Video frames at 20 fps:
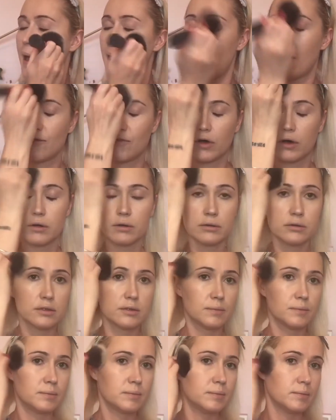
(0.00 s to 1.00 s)
ever,
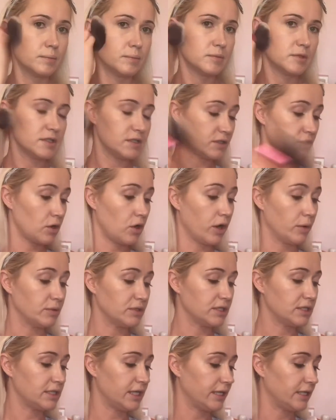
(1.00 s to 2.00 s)
since I
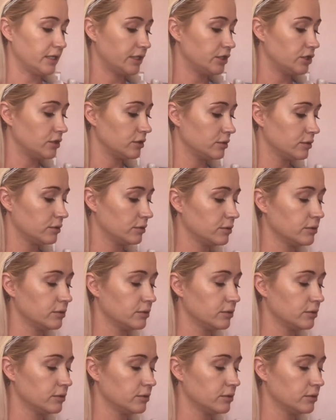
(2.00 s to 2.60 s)
was a teenager.